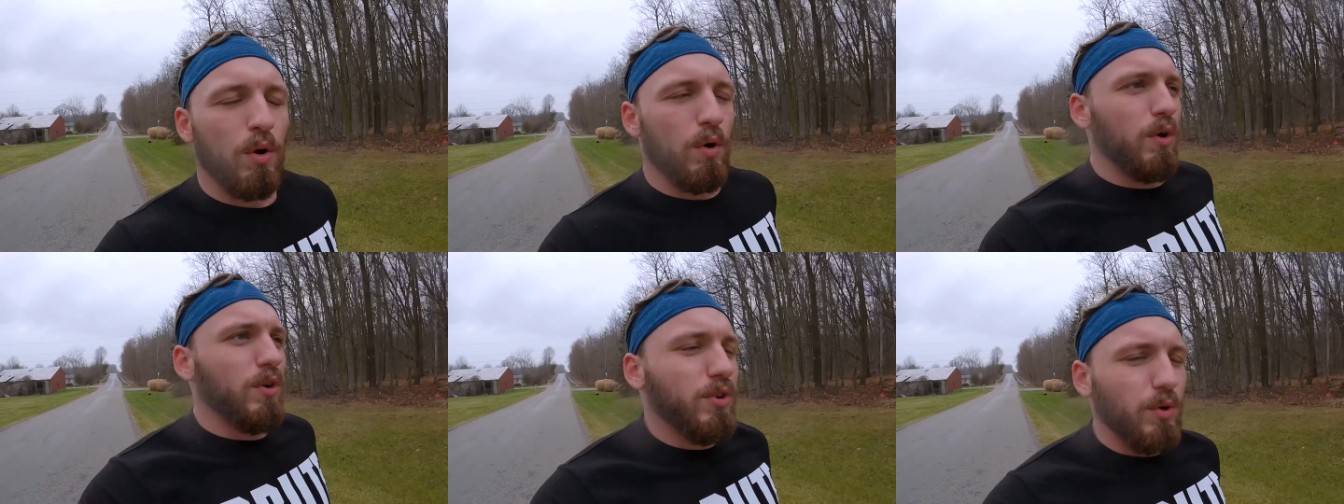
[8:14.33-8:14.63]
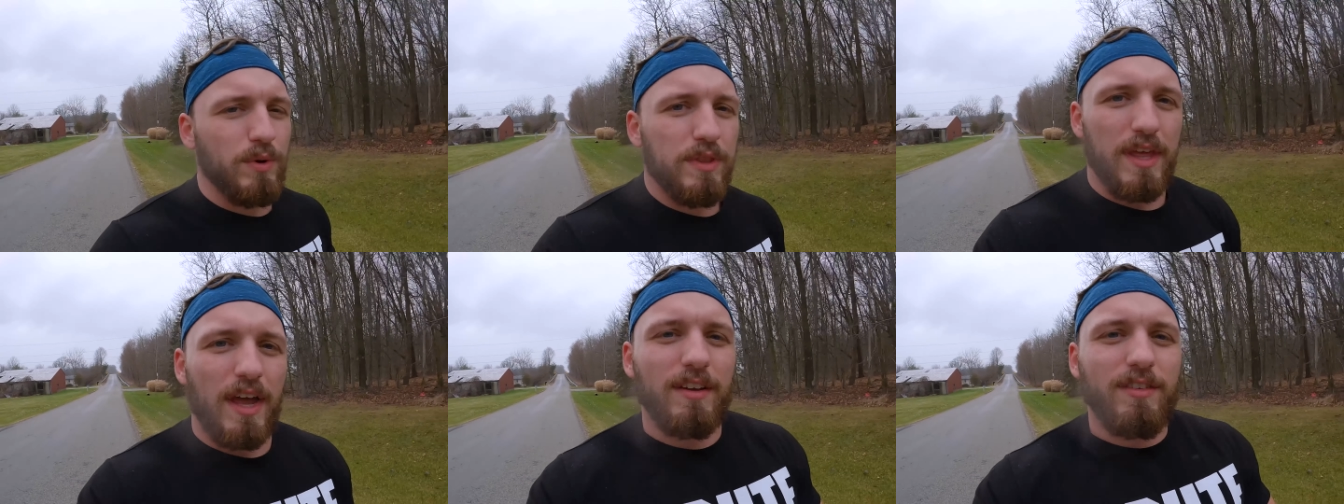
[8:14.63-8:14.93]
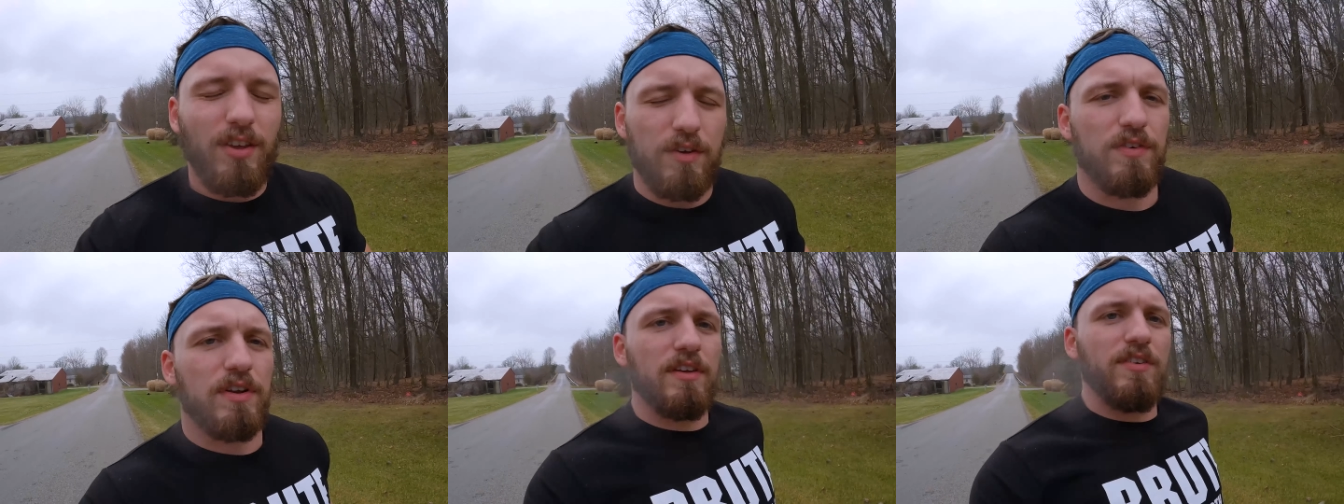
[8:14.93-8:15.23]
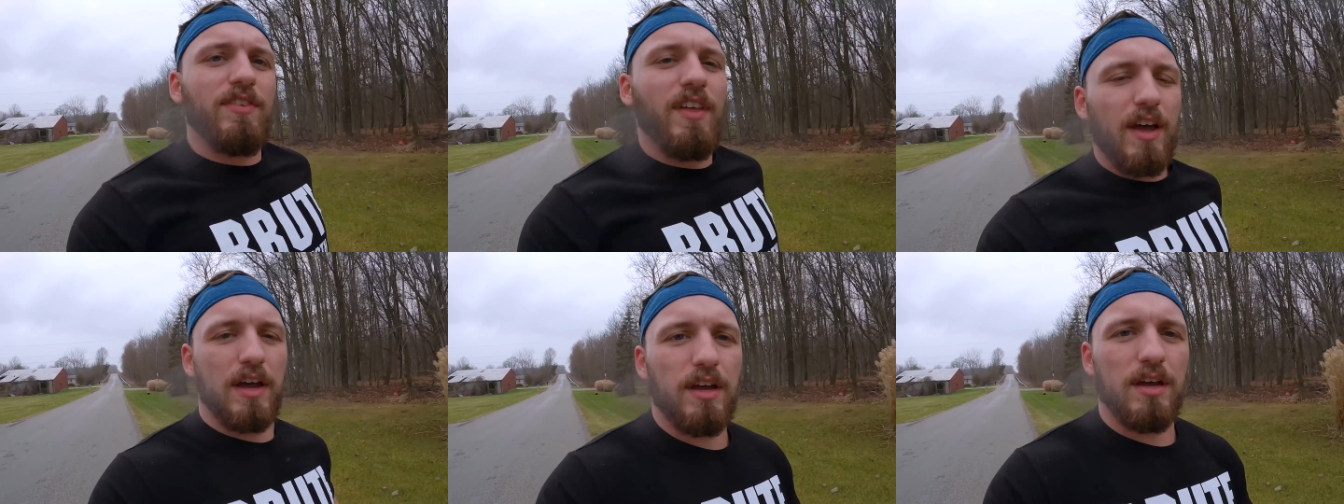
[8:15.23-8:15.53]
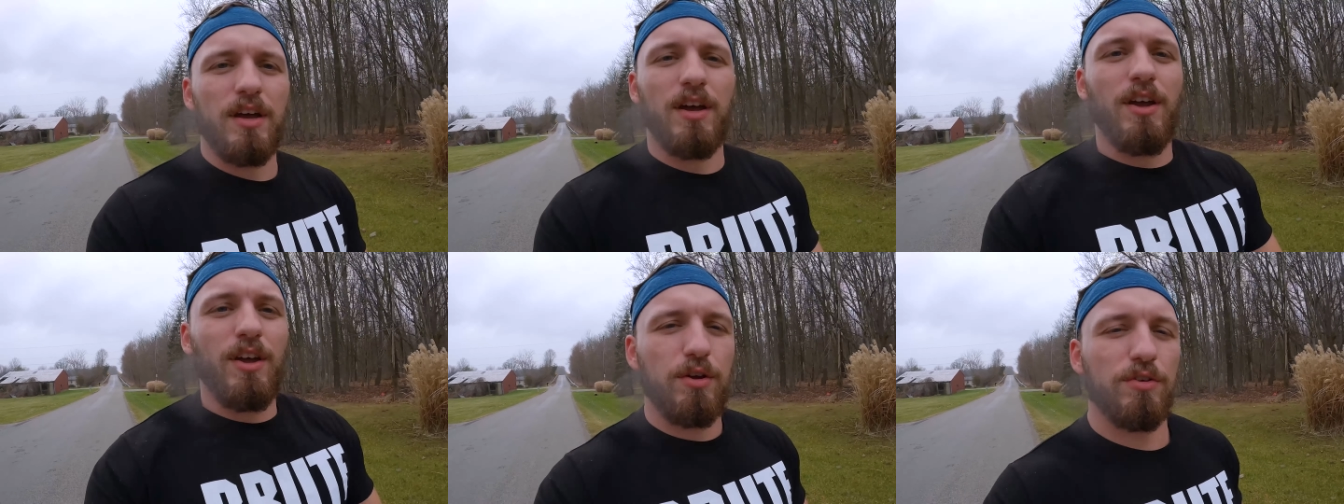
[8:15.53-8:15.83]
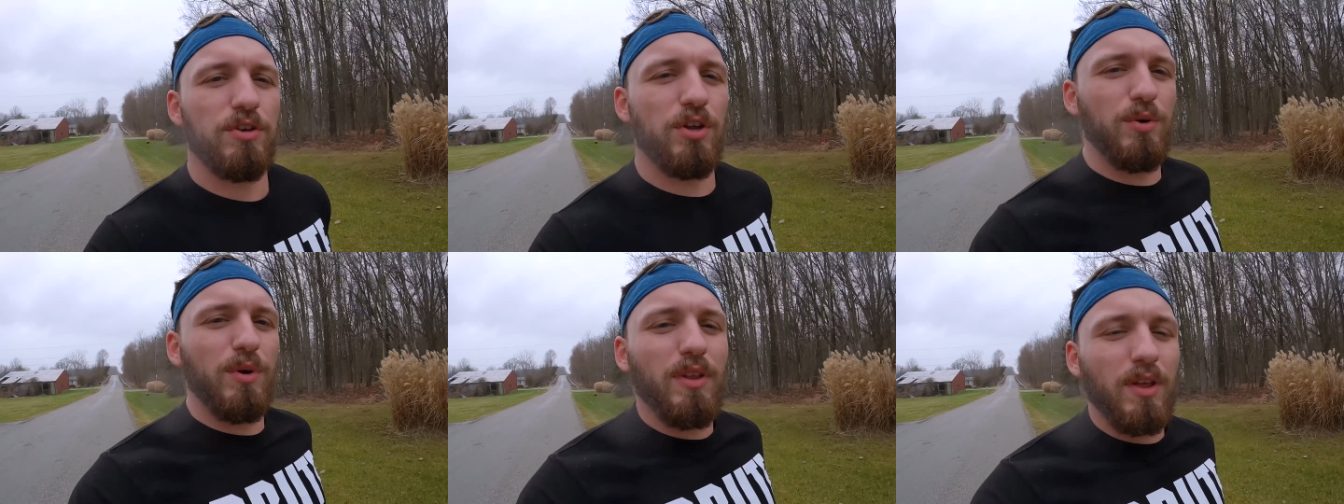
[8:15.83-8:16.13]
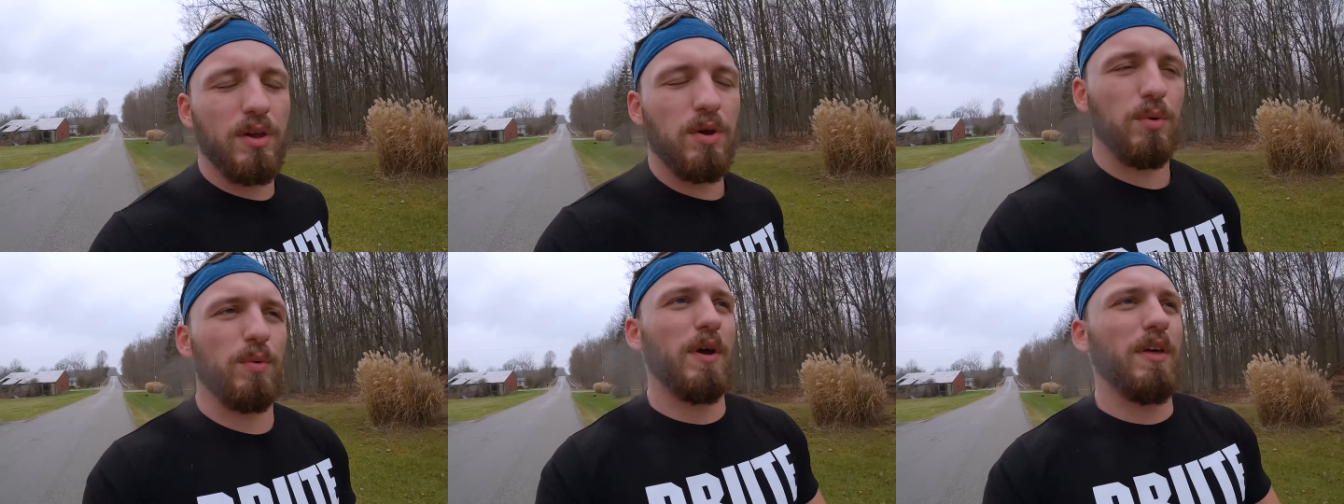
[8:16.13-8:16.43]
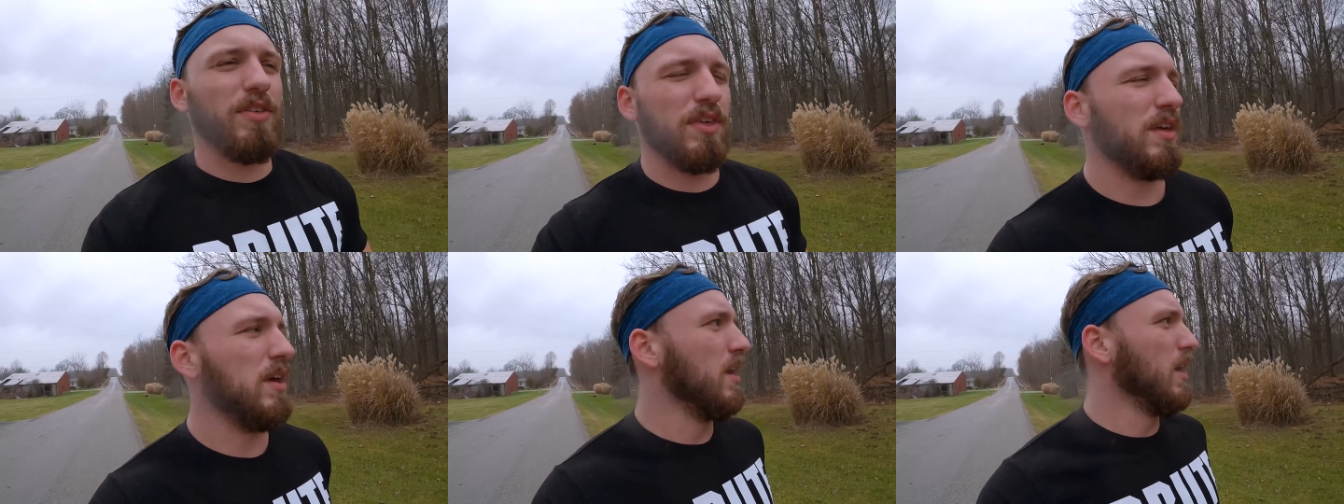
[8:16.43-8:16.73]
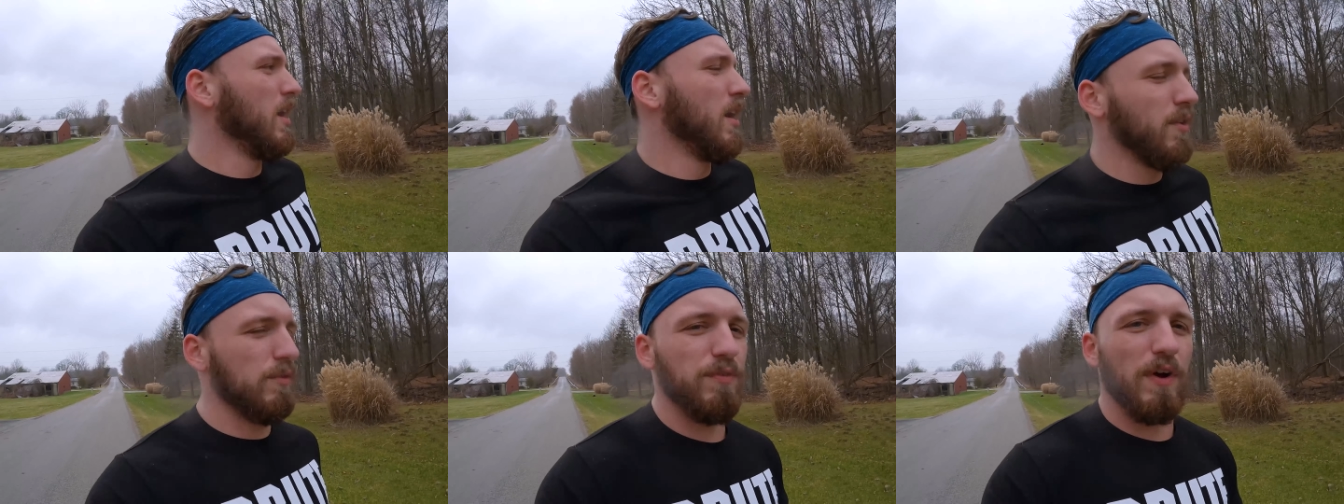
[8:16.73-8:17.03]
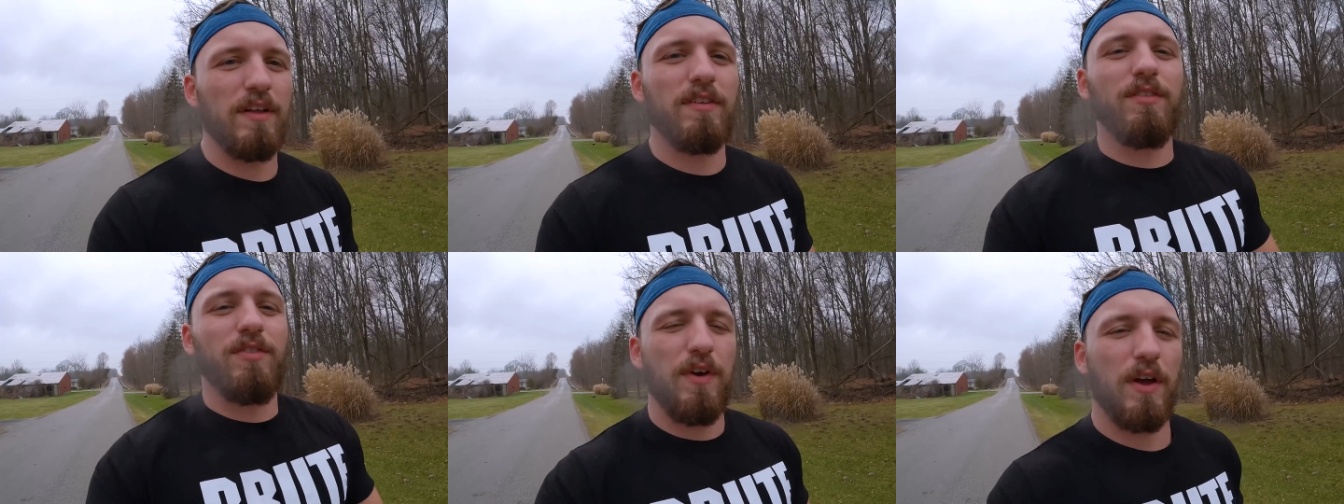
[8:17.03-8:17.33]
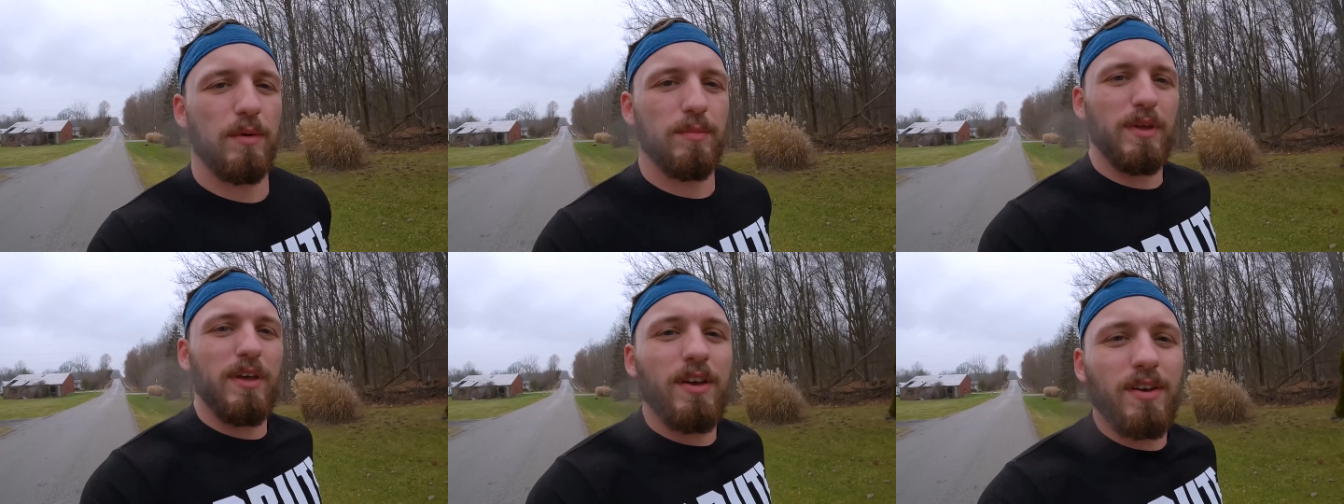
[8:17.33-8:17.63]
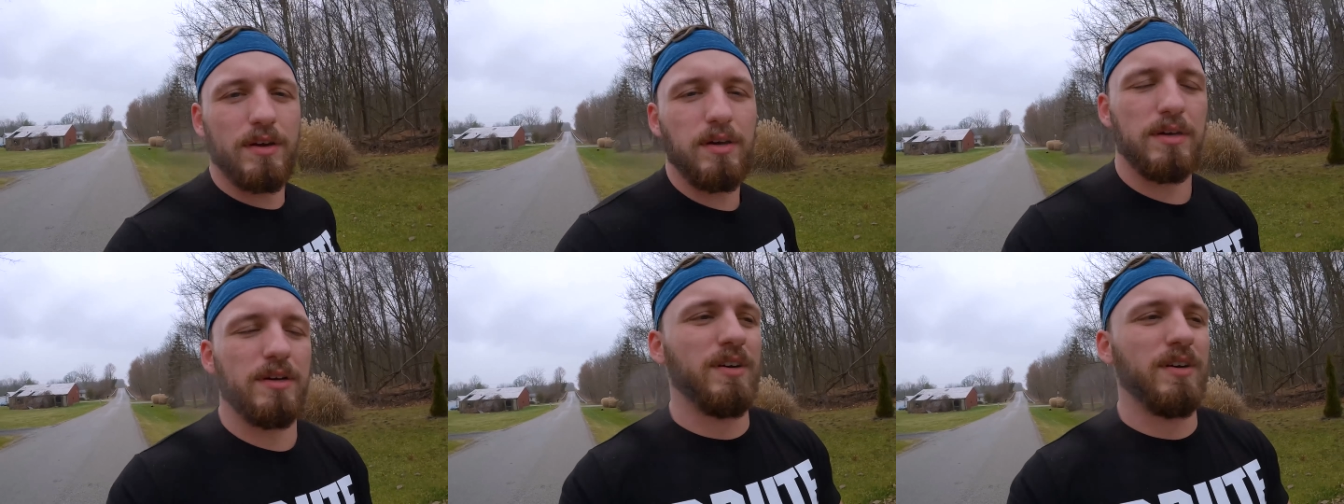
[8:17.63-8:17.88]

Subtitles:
or doing the activities that you're doing with friends, family.